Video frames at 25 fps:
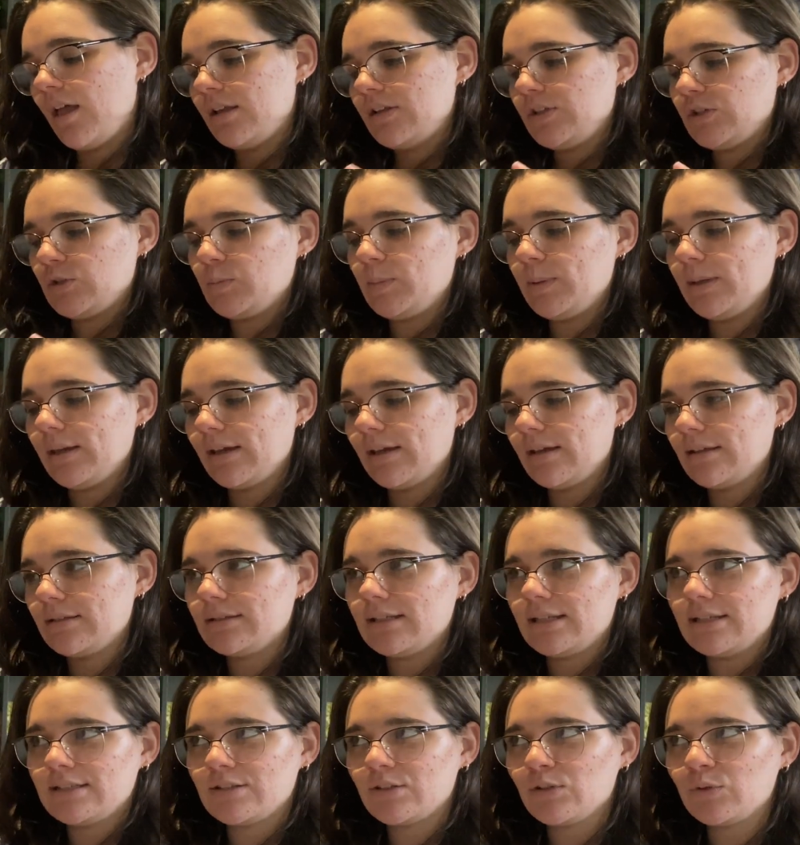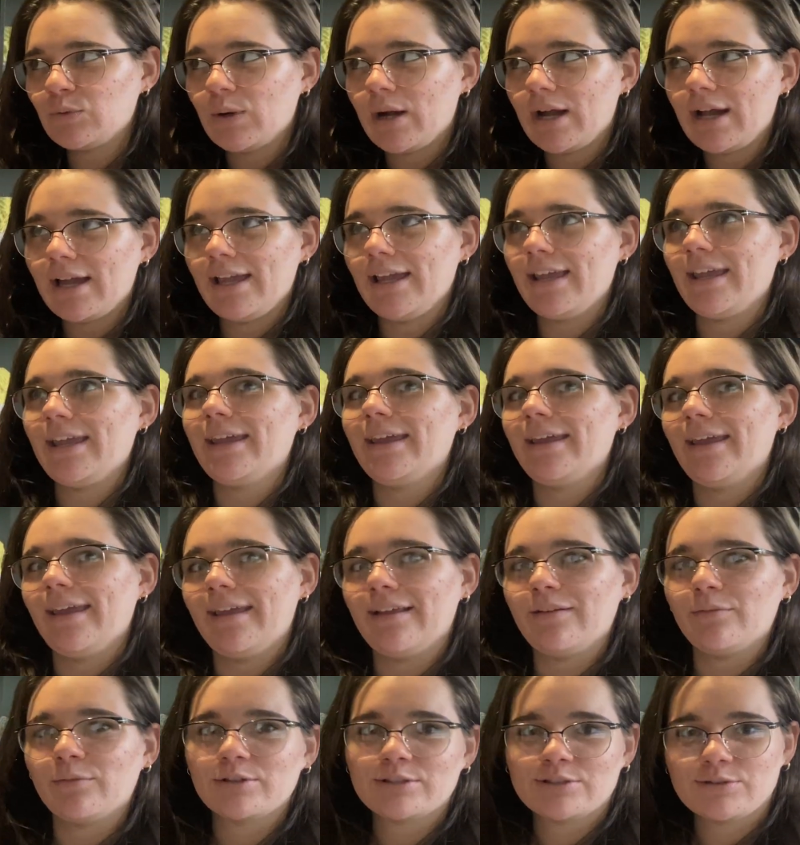just because it's Hawaii
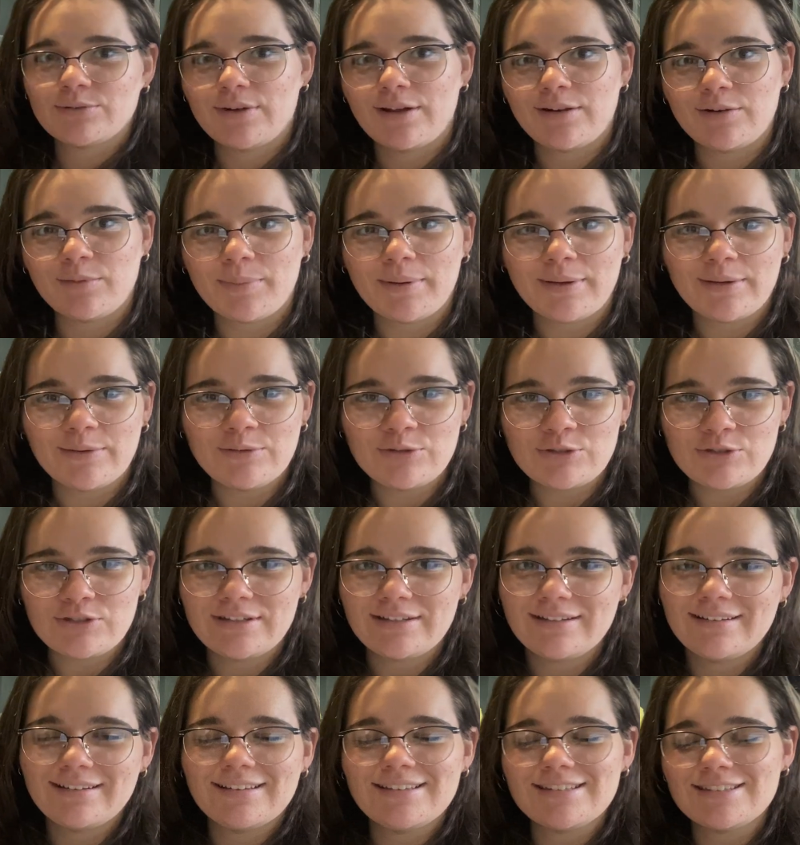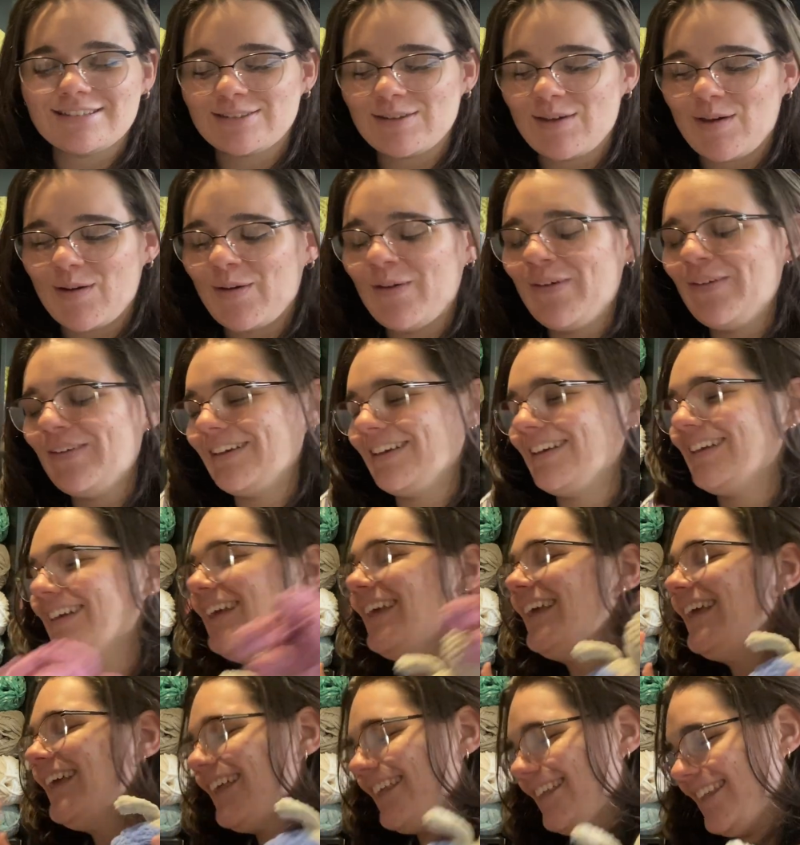and we're surrounded by ocean. So
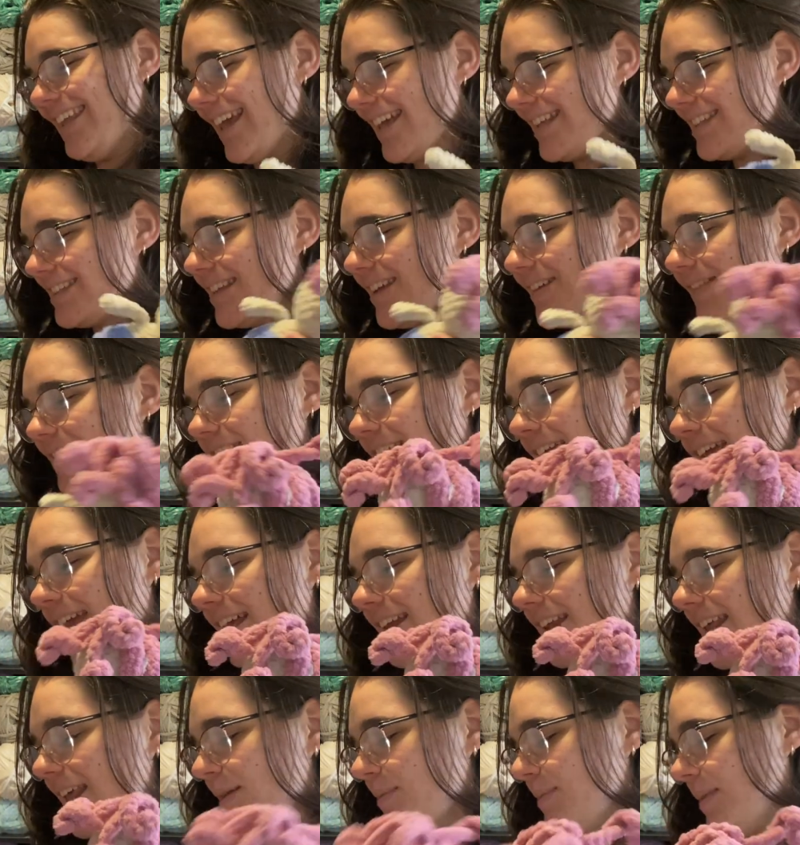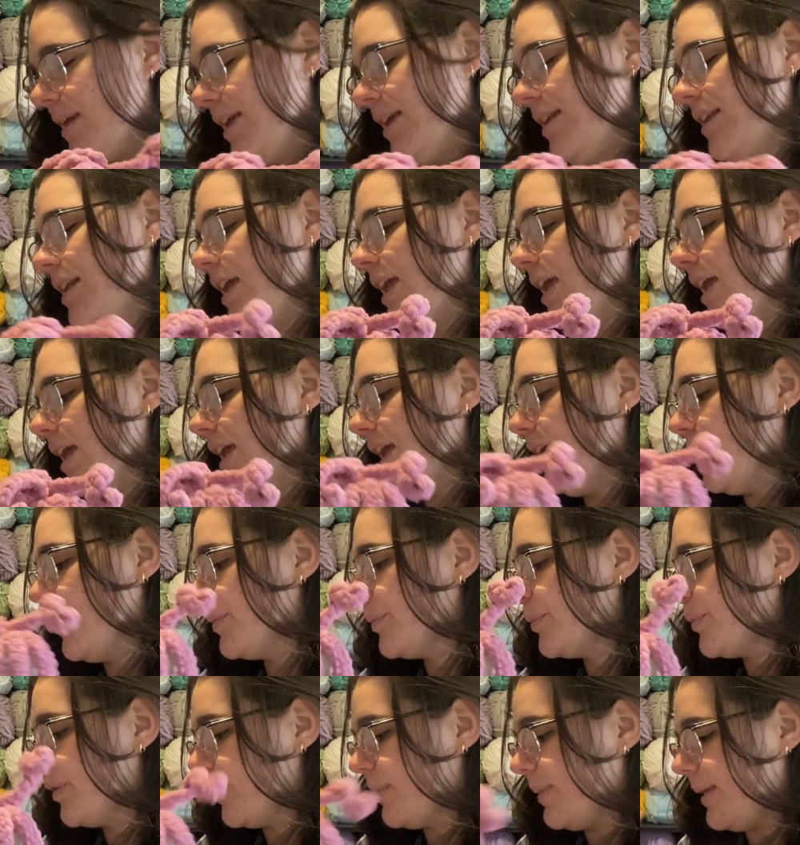yes, I went ahead and made a
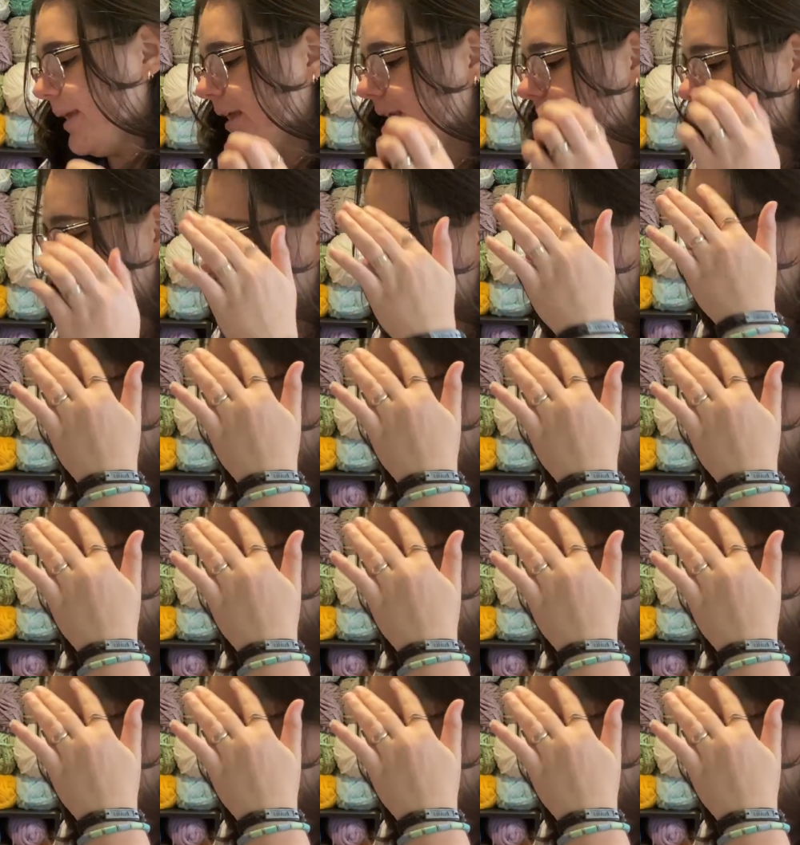mermaid.